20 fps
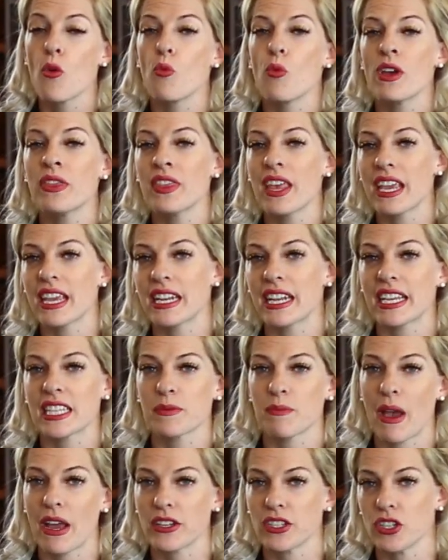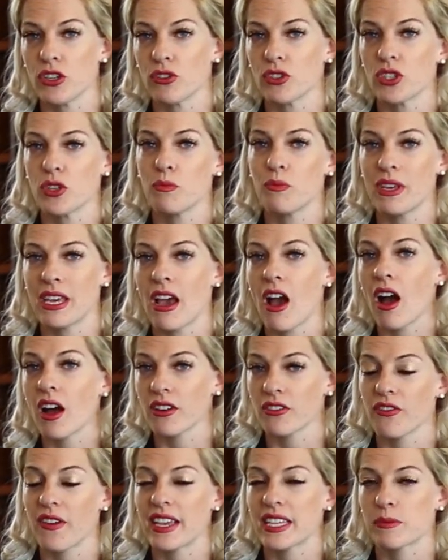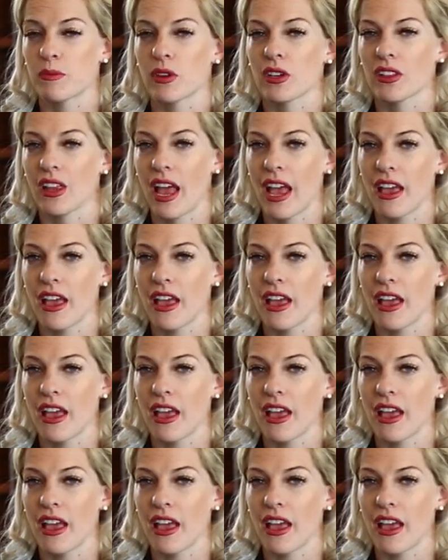when they can expect you to be on Facebook